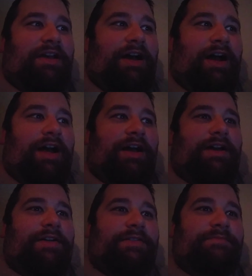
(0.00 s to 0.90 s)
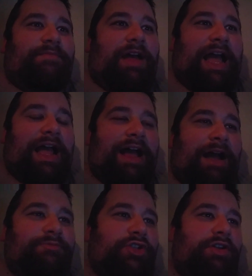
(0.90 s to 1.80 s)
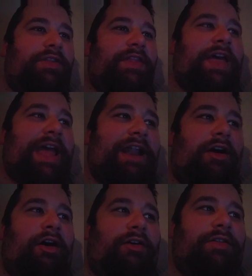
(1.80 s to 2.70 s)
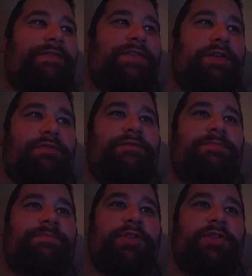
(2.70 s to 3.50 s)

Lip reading: I'm sure that all of you